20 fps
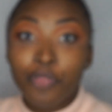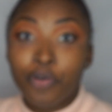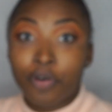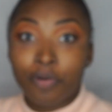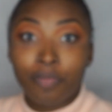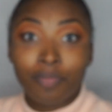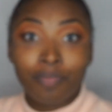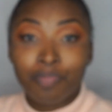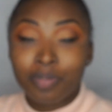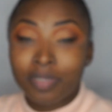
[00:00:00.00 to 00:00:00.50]

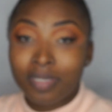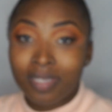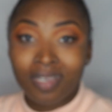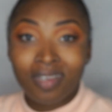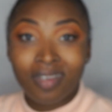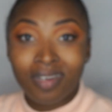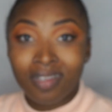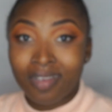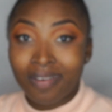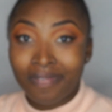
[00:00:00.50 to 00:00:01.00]
not
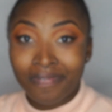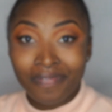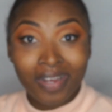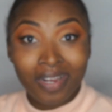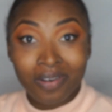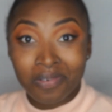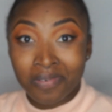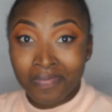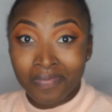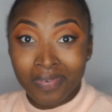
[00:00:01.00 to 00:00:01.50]
particularly a
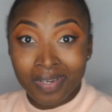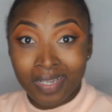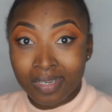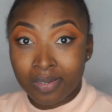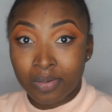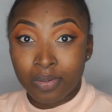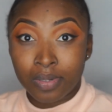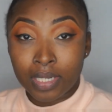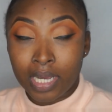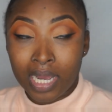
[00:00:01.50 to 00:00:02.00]
fan of
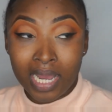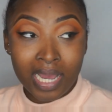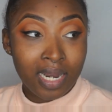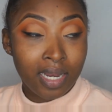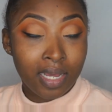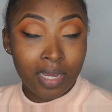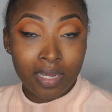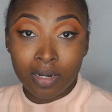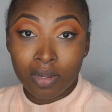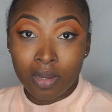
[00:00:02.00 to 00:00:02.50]
liquid
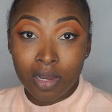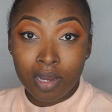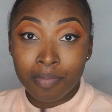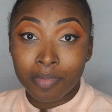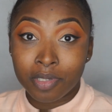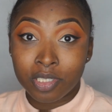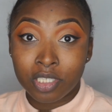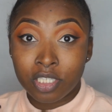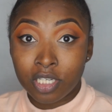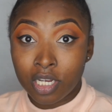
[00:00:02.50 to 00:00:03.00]
eyeliner.
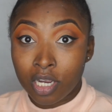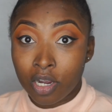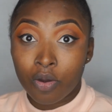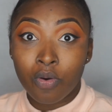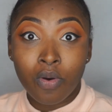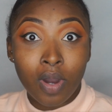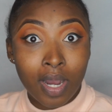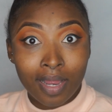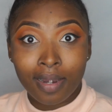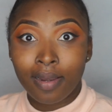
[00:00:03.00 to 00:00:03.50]
I'm a
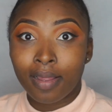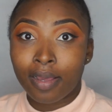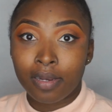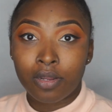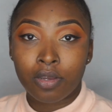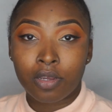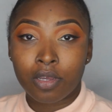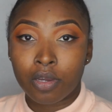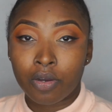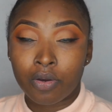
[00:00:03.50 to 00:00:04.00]
gel
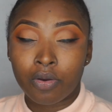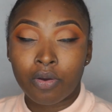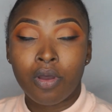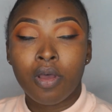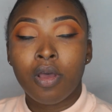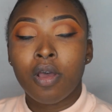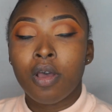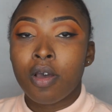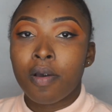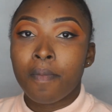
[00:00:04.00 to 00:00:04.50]
eyeliner girl,
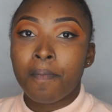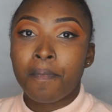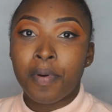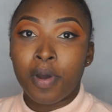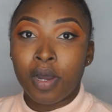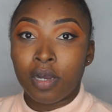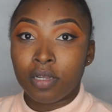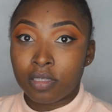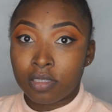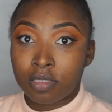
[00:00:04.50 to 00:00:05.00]

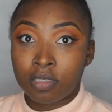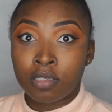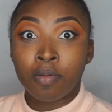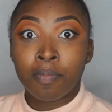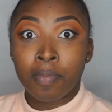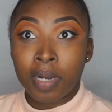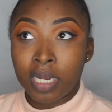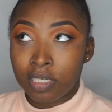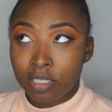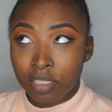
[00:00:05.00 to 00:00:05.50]
but
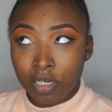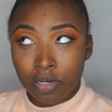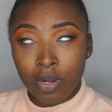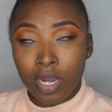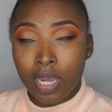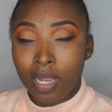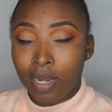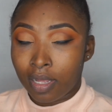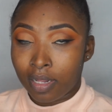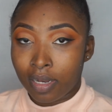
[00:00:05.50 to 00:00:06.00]
my gel
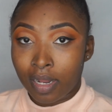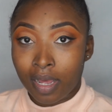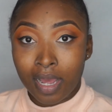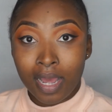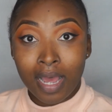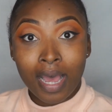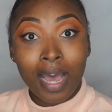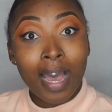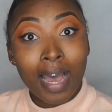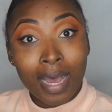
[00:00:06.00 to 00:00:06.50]
eyeliner
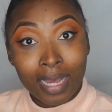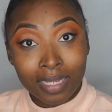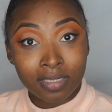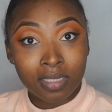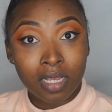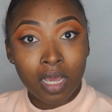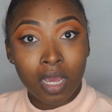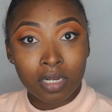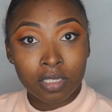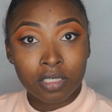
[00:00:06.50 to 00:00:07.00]

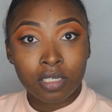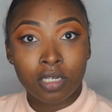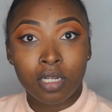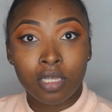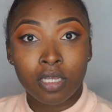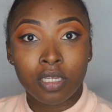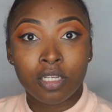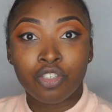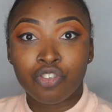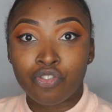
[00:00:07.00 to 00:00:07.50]
has
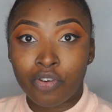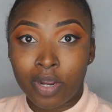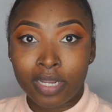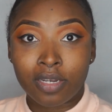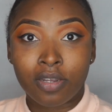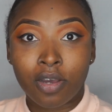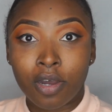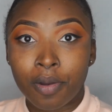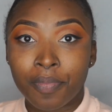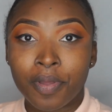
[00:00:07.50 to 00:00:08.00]
actually
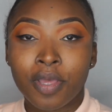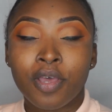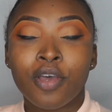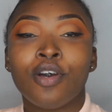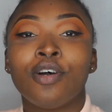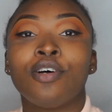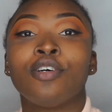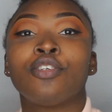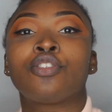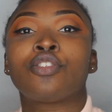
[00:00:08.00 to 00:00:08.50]
dried up,
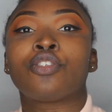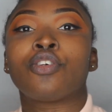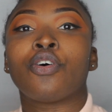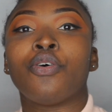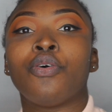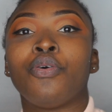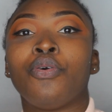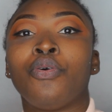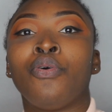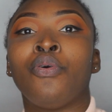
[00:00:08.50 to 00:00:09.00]

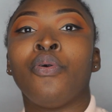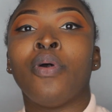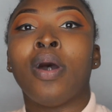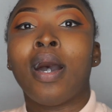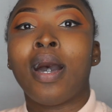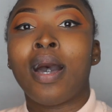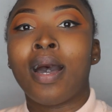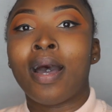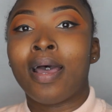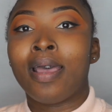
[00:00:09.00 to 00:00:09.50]
so
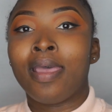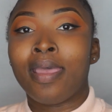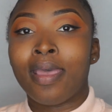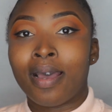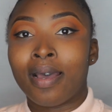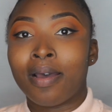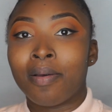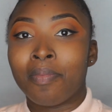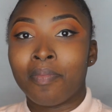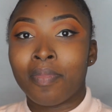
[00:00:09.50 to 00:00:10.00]
I
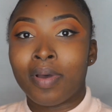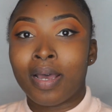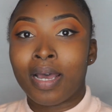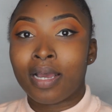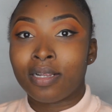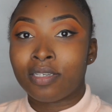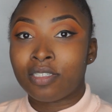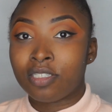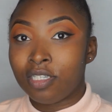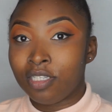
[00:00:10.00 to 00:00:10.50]
am
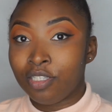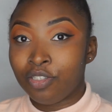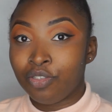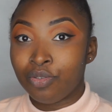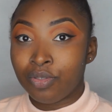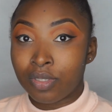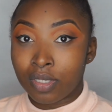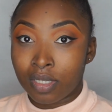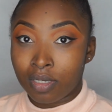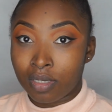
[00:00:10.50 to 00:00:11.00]
actually
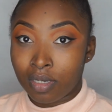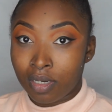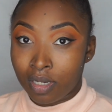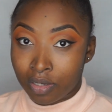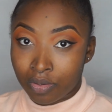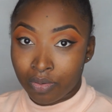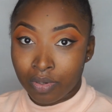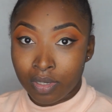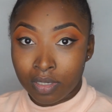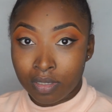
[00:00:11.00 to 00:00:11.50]
using
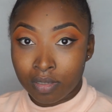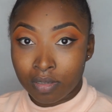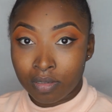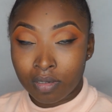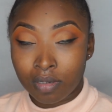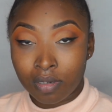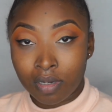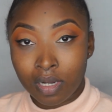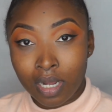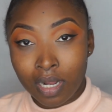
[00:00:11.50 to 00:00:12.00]
liquid
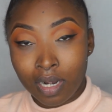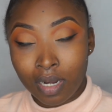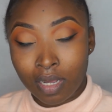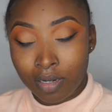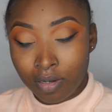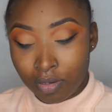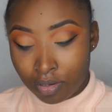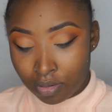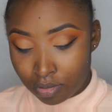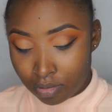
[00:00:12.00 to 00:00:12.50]

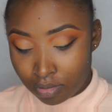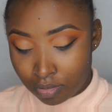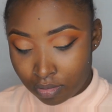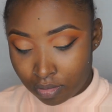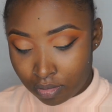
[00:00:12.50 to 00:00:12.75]
eyeliner